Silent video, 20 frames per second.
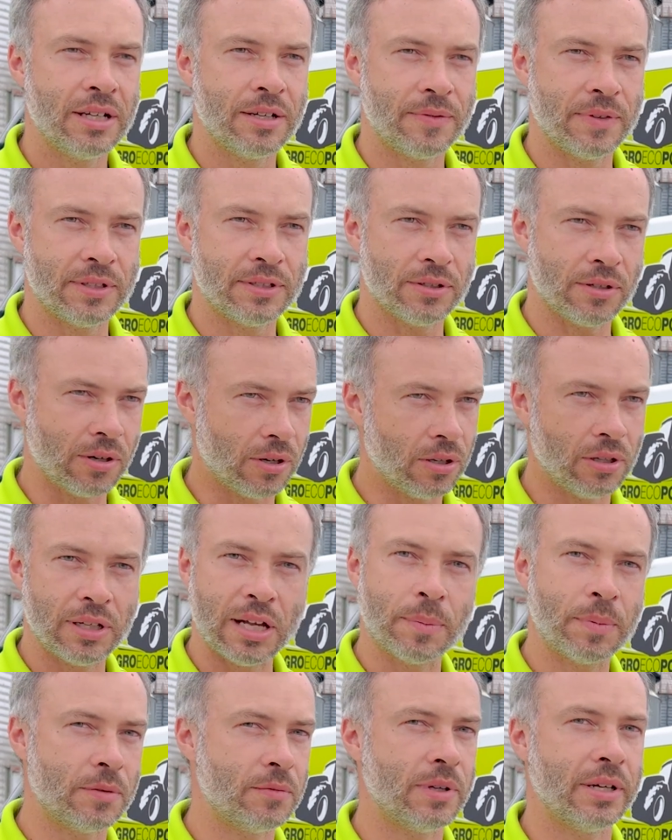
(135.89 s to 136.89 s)
if it's all
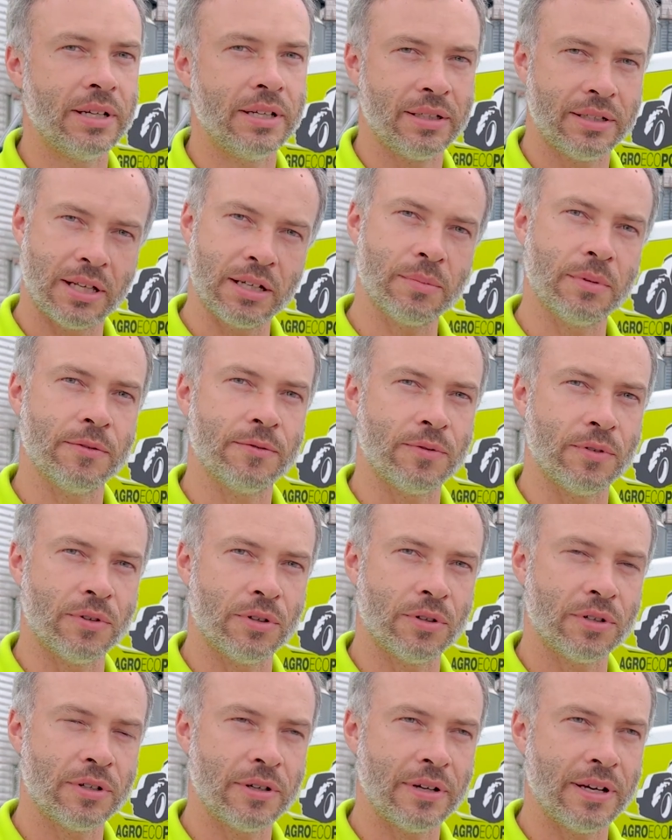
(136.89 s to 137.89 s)
up and running like
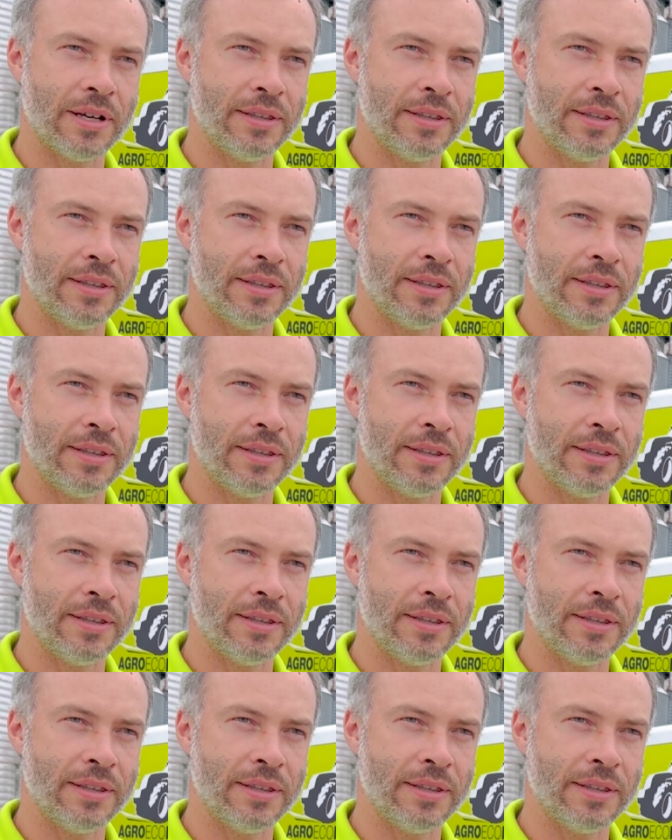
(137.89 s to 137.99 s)
before.